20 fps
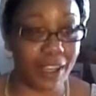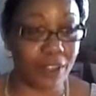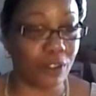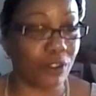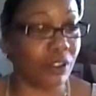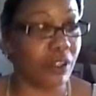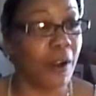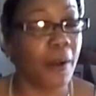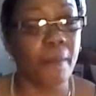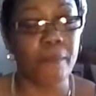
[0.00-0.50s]

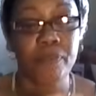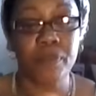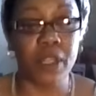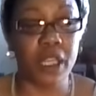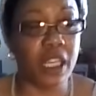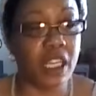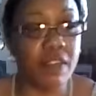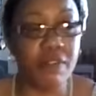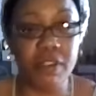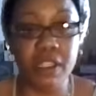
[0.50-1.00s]
Or
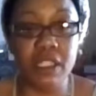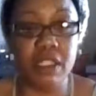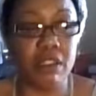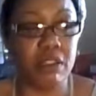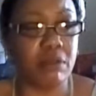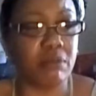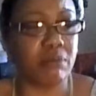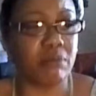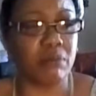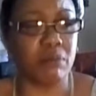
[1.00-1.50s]
even
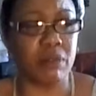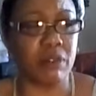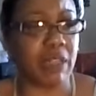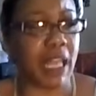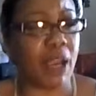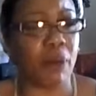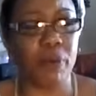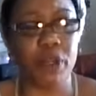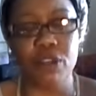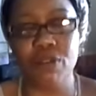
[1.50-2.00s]

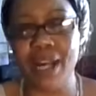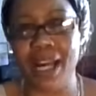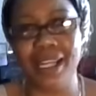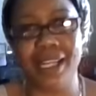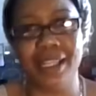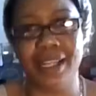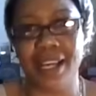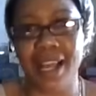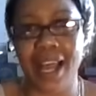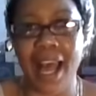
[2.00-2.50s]
like when you got
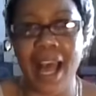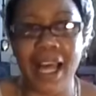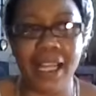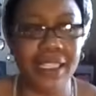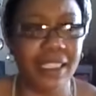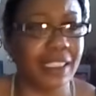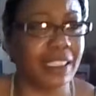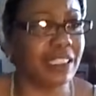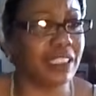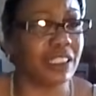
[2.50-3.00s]
out of
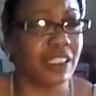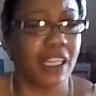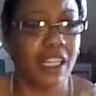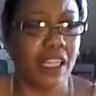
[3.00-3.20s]
college,